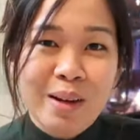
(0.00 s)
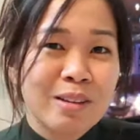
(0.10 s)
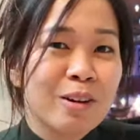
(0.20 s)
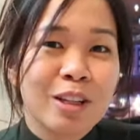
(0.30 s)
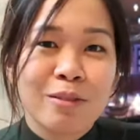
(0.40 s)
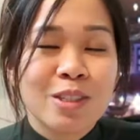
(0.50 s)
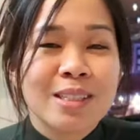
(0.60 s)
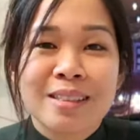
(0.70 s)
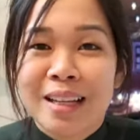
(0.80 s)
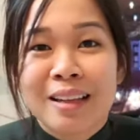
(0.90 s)
and you could have
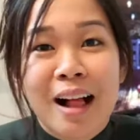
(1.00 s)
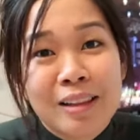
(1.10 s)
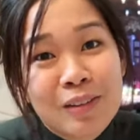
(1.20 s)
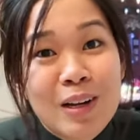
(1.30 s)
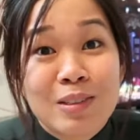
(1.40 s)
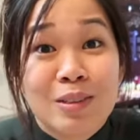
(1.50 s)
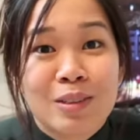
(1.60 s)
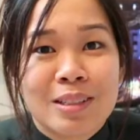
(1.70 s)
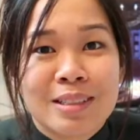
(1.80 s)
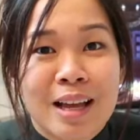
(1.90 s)
just done the alteration
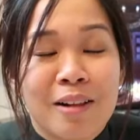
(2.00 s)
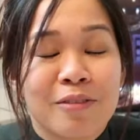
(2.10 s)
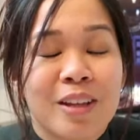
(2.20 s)
yourself,